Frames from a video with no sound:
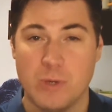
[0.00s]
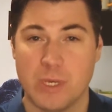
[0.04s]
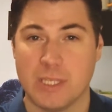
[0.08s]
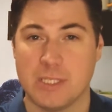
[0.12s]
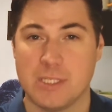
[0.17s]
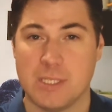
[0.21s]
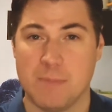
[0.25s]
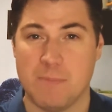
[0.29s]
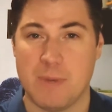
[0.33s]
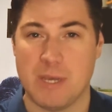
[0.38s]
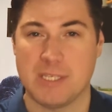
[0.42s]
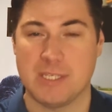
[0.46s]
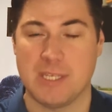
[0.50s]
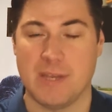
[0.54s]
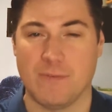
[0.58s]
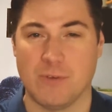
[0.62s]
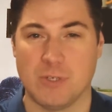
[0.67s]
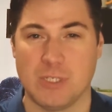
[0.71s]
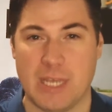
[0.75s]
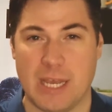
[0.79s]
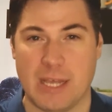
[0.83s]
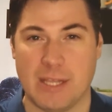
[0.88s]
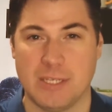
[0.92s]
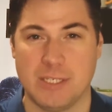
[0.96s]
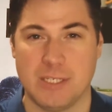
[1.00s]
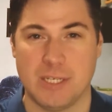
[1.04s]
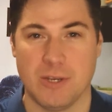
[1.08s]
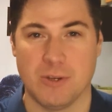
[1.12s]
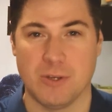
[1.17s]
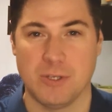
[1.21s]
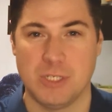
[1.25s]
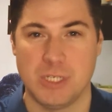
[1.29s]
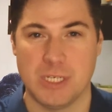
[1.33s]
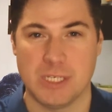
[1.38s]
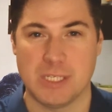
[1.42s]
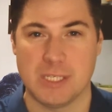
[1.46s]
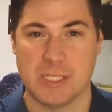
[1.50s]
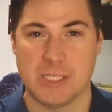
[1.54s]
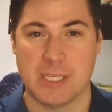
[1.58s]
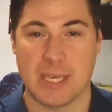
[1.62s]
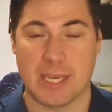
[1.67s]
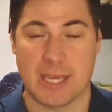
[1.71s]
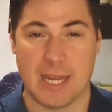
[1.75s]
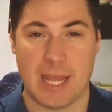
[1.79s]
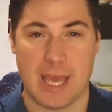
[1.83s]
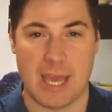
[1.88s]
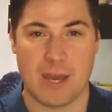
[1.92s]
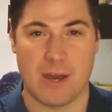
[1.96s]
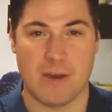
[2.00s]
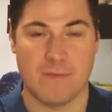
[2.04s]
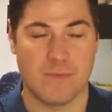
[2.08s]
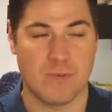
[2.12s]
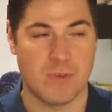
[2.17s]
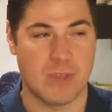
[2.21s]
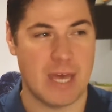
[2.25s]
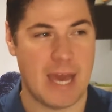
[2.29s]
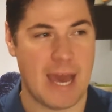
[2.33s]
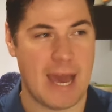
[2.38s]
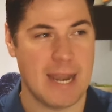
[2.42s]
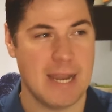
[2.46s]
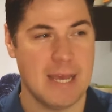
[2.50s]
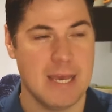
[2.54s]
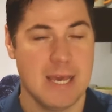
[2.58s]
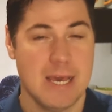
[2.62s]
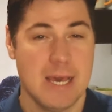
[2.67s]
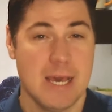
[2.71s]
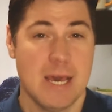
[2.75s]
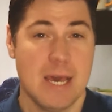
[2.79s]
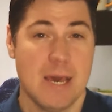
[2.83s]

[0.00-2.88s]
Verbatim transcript: We'll get to the best ever challenge here in just a second. Hang on for that.